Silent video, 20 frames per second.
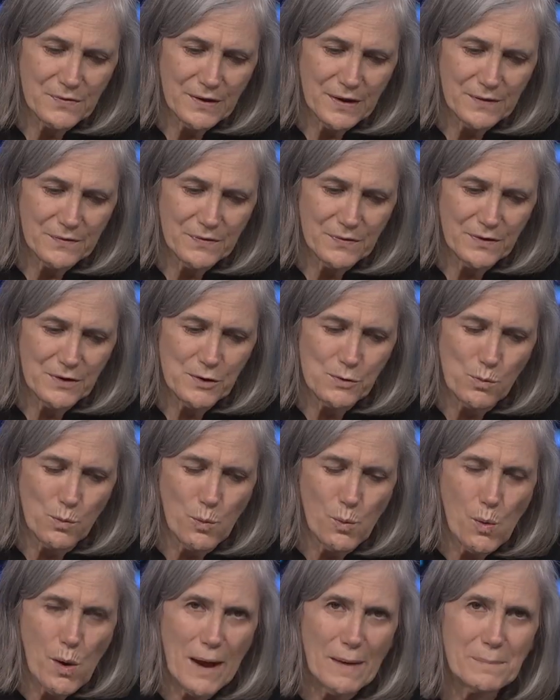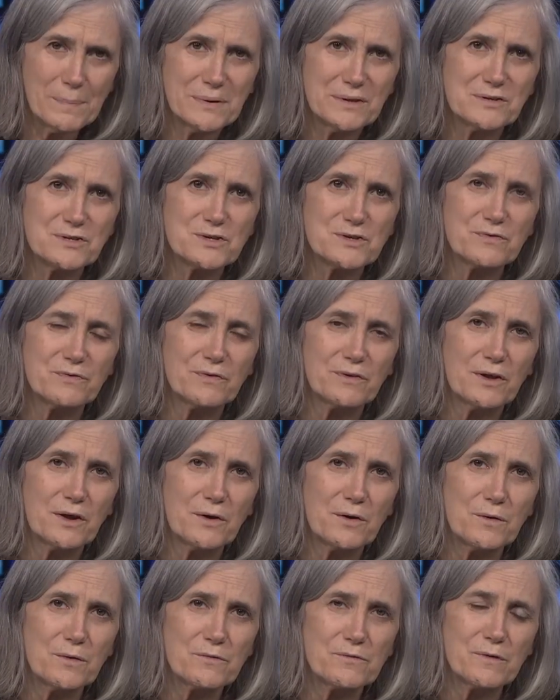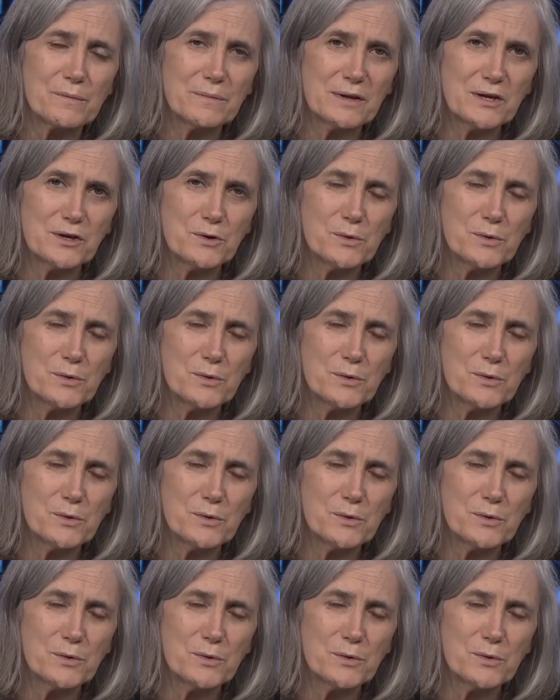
that the weapons flow from the